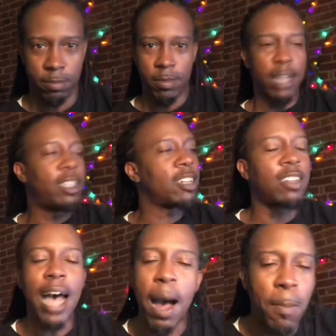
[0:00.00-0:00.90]
Now, at this
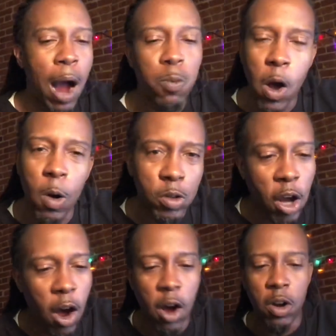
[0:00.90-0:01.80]
time, my road
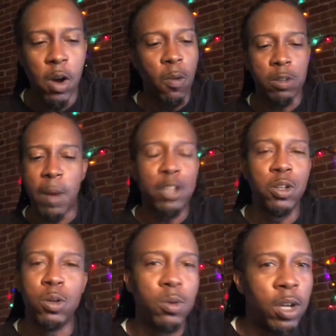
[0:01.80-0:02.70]
dog was my
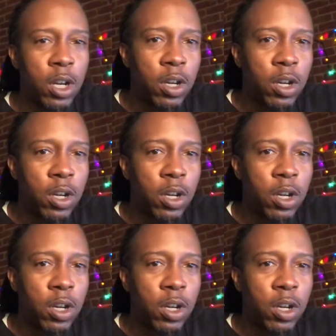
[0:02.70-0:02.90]
dude,